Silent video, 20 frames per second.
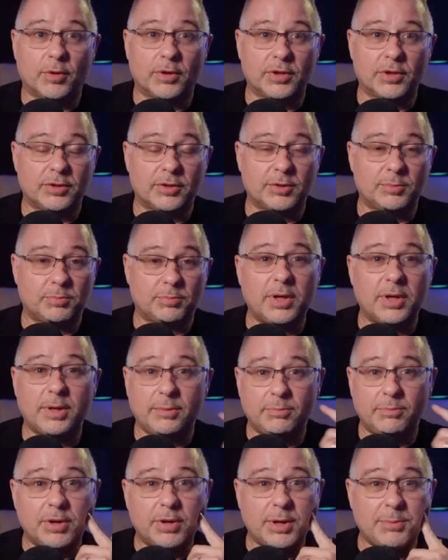So it's
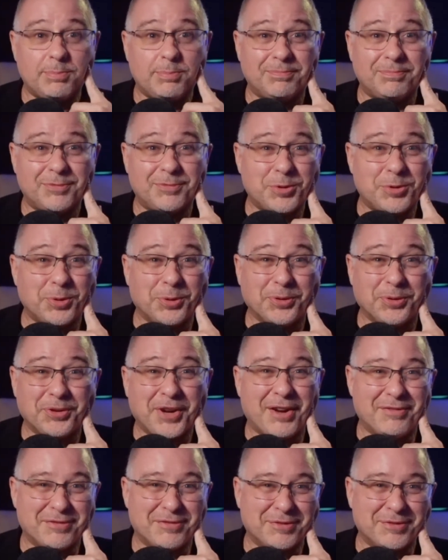pretty cool stuff.